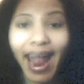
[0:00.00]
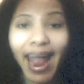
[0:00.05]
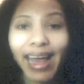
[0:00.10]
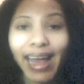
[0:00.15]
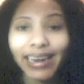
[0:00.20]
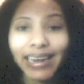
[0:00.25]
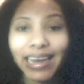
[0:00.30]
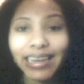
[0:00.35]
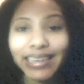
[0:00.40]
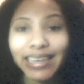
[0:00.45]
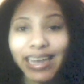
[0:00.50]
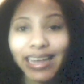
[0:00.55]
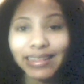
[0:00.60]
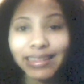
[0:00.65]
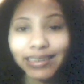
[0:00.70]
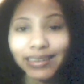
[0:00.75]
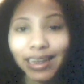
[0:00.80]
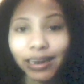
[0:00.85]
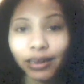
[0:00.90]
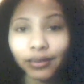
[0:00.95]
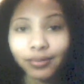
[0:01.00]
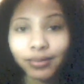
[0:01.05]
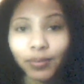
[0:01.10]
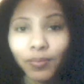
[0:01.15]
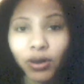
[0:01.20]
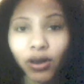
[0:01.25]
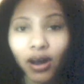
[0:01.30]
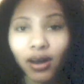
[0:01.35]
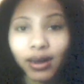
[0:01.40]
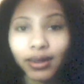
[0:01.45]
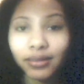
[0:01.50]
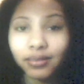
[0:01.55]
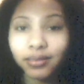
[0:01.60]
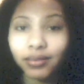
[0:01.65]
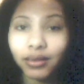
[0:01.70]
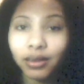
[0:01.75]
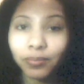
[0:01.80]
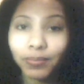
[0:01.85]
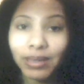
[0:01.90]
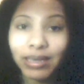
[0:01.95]
And again, the teleseminar is
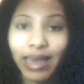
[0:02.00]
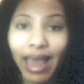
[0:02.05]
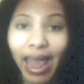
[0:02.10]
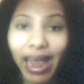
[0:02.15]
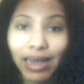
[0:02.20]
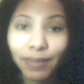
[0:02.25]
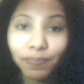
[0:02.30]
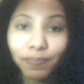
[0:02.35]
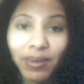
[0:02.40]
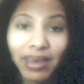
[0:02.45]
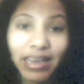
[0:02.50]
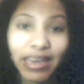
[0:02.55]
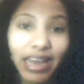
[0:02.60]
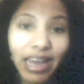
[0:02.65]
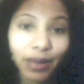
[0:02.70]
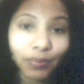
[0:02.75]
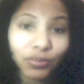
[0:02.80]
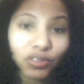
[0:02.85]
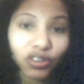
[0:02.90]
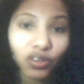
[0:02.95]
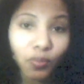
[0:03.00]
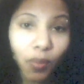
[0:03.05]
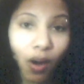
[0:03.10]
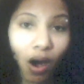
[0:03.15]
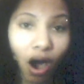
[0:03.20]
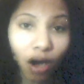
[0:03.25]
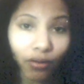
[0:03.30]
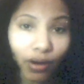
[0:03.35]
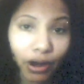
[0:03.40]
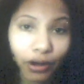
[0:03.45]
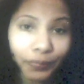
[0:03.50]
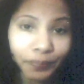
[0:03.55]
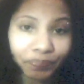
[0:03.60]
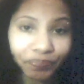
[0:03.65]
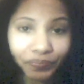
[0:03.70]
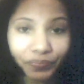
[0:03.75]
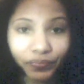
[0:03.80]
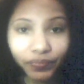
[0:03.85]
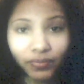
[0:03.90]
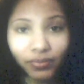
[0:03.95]
going to be 8 p.m. tomorrow.
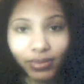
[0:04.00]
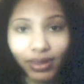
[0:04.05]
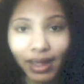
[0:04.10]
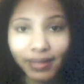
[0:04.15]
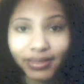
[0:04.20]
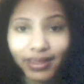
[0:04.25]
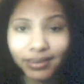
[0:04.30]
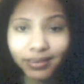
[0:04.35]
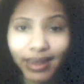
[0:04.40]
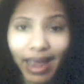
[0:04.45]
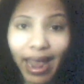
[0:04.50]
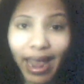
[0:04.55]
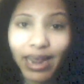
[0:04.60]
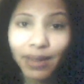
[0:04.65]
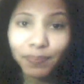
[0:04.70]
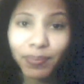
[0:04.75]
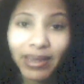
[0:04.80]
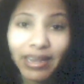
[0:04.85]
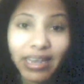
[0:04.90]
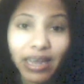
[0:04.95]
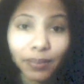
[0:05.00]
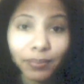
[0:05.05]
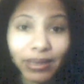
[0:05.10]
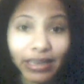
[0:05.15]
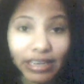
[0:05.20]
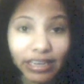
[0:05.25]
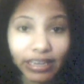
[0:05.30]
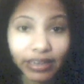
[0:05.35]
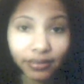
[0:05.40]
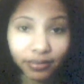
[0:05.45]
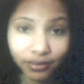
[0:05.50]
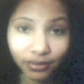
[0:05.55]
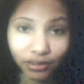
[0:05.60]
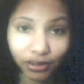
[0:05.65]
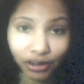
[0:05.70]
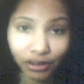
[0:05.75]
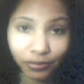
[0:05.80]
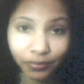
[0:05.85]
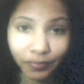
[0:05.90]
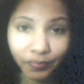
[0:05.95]
That's 8 p.m.
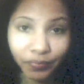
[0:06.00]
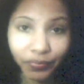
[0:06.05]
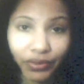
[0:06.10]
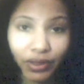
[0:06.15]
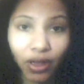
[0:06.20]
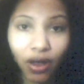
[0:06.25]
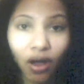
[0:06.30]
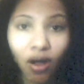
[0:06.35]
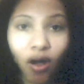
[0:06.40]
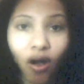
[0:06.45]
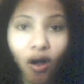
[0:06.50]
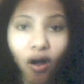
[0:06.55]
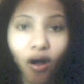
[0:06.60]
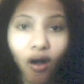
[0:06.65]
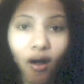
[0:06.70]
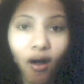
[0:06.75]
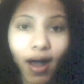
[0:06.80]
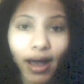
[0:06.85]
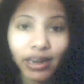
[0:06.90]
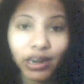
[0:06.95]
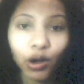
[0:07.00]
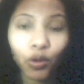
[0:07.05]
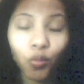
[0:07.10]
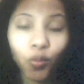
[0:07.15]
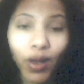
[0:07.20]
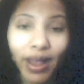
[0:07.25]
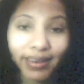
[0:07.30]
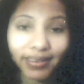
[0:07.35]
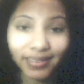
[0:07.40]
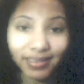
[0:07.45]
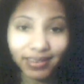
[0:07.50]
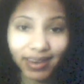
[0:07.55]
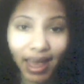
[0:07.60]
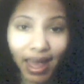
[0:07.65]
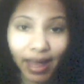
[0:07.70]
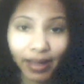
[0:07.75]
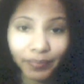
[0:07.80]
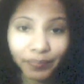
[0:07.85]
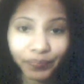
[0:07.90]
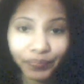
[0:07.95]
Eastern on
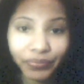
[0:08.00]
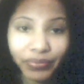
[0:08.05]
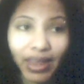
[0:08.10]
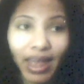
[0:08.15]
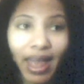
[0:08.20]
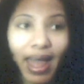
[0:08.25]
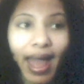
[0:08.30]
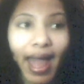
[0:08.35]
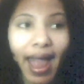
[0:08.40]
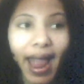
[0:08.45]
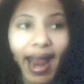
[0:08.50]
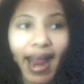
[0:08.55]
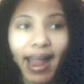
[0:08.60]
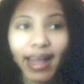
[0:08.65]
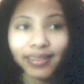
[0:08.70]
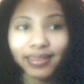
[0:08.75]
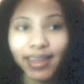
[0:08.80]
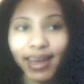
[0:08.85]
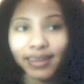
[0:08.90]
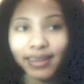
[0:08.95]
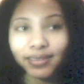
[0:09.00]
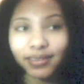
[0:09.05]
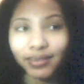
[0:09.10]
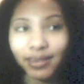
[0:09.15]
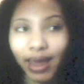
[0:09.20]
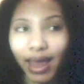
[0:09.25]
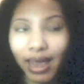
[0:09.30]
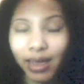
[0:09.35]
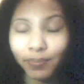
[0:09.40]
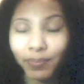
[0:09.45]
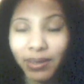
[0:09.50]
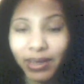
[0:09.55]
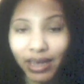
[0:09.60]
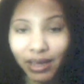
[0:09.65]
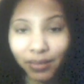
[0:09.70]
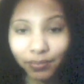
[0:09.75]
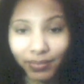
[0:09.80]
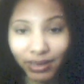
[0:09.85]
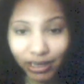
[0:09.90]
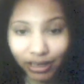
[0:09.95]
Wednesday. And that's 8
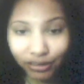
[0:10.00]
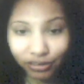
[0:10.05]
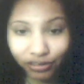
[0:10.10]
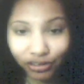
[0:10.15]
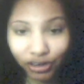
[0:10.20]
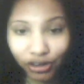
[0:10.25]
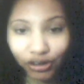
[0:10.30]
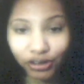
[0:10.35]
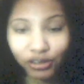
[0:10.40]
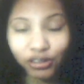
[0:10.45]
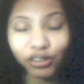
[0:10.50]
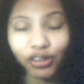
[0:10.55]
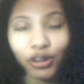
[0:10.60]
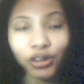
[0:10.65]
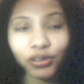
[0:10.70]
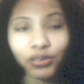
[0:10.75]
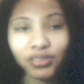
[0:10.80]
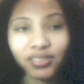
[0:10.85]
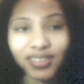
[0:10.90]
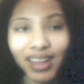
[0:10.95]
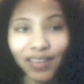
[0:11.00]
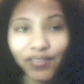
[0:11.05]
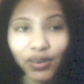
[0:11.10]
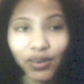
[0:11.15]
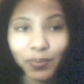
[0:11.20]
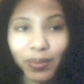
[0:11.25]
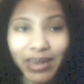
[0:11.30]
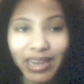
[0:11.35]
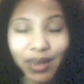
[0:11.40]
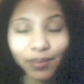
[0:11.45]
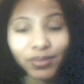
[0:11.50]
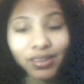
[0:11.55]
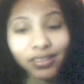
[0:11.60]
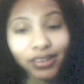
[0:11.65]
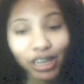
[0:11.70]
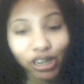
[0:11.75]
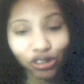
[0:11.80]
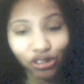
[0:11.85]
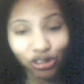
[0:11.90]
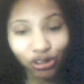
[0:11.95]
p.m. Eastern, so 7 p.m.
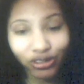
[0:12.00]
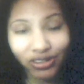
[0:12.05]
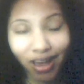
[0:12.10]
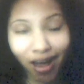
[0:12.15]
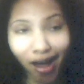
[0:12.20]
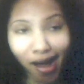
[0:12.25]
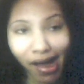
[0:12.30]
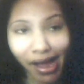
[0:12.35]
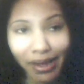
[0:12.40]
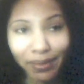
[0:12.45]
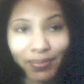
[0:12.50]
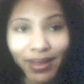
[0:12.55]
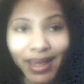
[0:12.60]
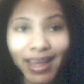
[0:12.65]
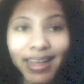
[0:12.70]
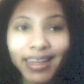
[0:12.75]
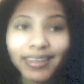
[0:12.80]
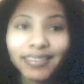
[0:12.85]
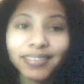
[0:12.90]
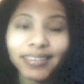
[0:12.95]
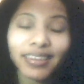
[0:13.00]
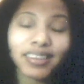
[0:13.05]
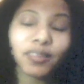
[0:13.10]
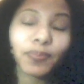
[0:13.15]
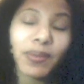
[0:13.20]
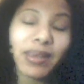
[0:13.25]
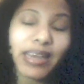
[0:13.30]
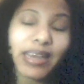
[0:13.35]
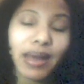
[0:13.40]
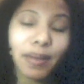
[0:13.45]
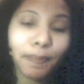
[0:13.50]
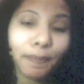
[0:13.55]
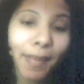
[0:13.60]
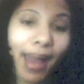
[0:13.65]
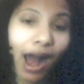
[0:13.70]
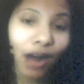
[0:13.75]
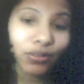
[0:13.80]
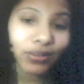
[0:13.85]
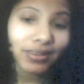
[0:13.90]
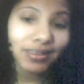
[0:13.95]
Central Time, 6 p.m.
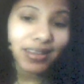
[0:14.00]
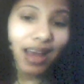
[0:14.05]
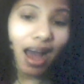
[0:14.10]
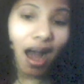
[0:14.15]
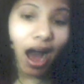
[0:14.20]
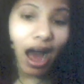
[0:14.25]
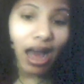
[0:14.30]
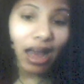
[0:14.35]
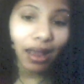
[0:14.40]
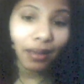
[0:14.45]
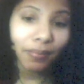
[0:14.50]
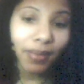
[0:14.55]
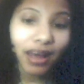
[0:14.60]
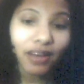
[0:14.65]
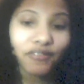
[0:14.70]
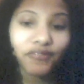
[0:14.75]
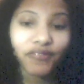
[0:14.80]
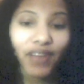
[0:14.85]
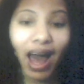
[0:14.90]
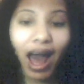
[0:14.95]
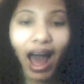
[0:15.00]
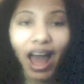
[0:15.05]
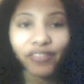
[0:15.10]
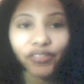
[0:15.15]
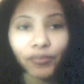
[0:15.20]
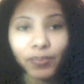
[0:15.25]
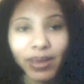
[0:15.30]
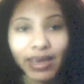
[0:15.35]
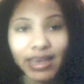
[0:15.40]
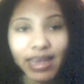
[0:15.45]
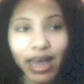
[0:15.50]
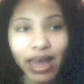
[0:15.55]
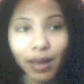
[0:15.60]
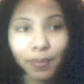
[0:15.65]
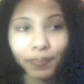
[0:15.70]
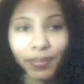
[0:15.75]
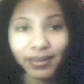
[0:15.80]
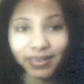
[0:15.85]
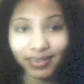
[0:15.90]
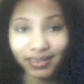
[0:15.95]
Mountain Time, 5
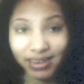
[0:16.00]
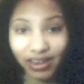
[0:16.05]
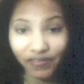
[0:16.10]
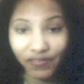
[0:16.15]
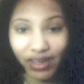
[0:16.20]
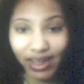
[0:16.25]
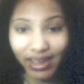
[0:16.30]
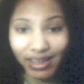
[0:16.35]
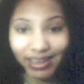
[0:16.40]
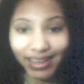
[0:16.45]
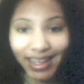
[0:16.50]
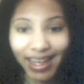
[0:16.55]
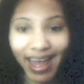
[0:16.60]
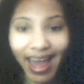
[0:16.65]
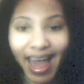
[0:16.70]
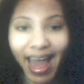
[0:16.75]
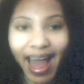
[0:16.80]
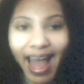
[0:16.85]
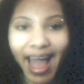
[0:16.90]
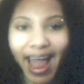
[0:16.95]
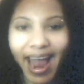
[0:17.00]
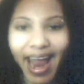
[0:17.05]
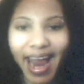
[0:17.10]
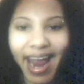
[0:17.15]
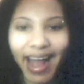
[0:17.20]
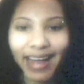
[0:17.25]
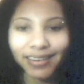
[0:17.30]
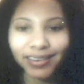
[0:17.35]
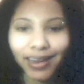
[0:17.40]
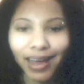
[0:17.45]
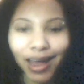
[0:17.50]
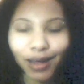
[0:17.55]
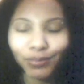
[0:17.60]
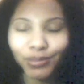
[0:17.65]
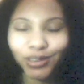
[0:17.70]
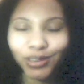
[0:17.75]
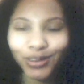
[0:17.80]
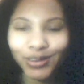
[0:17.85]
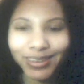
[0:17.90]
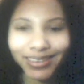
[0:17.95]
p.m. Pacific. And
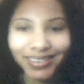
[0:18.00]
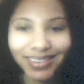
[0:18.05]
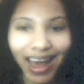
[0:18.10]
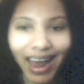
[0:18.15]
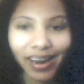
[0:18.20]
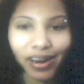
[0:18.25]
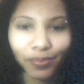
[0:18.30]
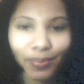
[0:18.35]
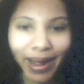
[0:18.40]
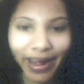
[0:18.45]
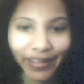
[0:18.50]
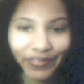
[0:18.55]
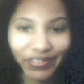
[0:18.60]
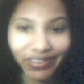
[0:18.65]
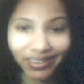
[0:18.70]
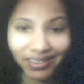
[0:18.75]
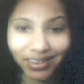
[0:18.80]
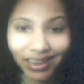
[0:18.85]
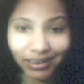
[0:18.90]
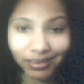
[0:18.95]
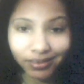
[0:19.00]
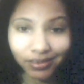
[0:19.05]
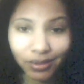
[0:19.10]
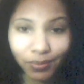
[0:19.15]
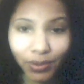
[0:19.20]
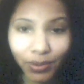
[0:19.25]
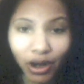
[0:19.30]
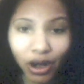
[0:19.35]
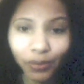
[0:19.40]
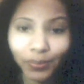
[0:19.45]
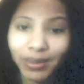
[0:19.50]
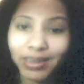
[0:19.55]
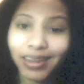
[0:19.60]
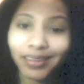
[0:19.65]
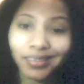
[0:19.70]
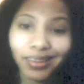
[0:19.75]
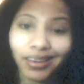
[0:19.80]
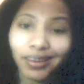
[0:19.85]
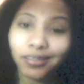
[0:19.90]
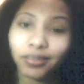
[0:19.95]
I'm so excited about this teleseminar
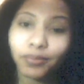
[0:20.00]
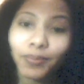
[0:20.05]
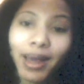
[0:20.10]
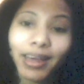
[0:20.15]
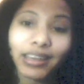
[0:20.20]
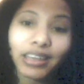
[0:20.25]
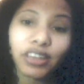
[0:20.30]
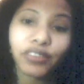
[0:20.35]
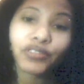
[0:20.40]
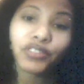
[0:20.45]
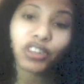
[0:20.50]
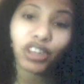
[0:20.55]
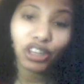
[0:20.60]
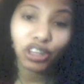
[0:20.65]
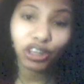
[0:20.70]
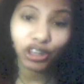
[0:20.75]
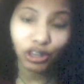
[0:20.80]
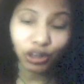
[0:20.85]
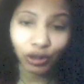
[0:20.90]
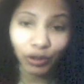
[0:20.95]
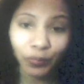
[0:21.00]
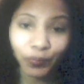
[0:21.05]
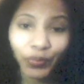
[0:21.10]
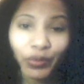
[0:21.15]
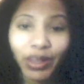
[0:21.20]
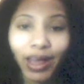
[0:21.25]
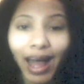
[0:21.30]
because it is my gift to you.